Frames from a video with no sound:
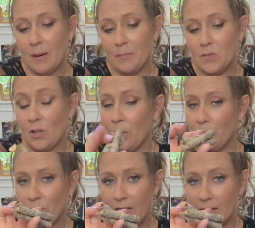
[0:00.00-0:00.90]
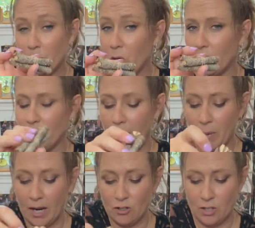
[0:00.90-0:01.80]
so that's part of my
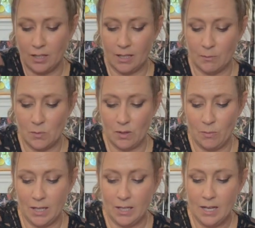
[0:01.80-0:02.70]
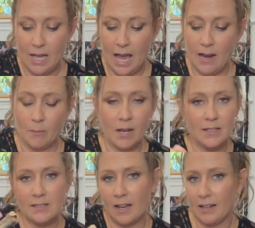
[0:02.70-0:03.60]
pine tree that comes with me. And I'm not
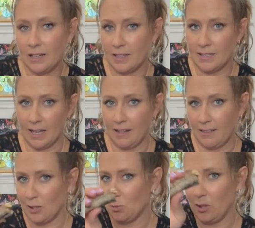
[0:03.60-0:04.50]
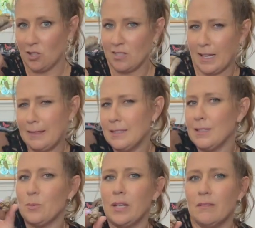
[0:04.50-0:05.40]
assigning it to anything. It's really just this
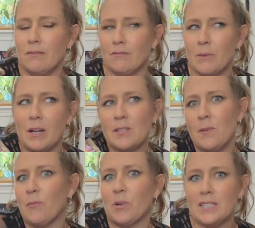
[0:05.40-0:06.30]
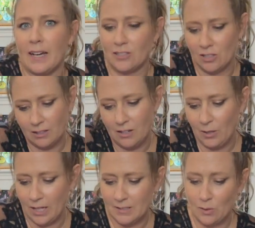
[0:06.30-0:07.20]
is what reminds me of protection.
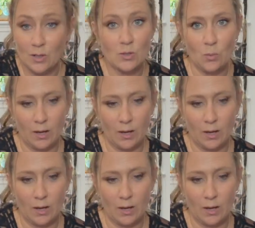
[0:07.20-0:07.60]
Okay, so there's one